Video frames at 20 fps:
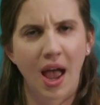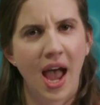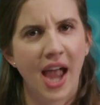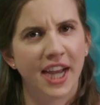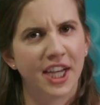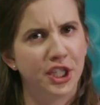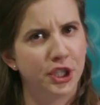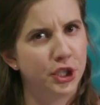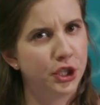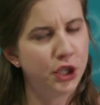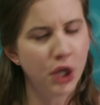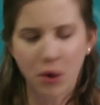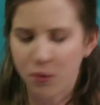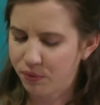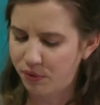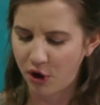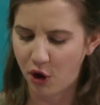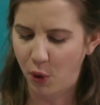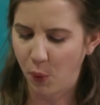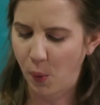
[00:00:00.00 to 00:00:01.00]
I
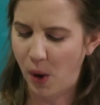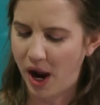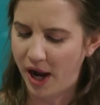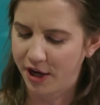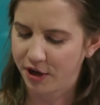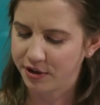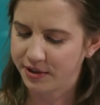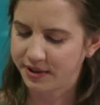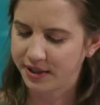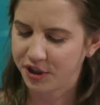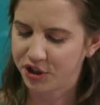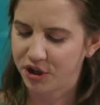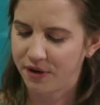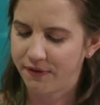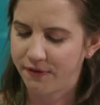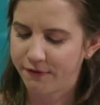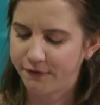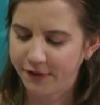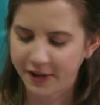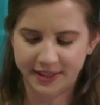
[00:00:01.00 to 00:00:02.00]
don't know why you're such a
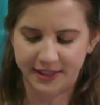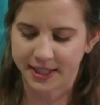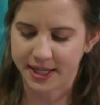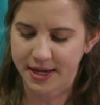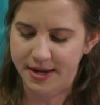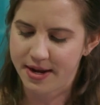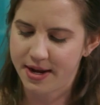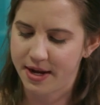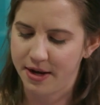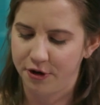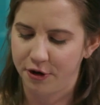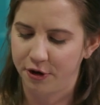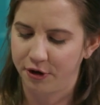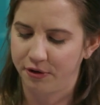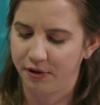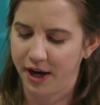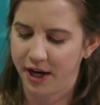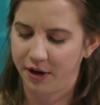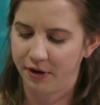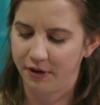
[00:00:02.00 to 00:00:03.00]
fussy eater,
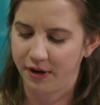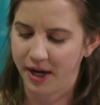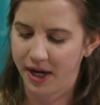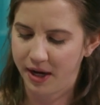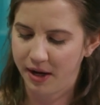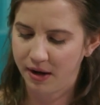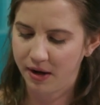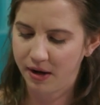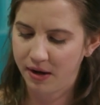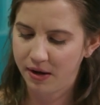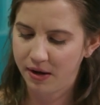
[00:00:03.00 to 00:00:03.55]
Gregory.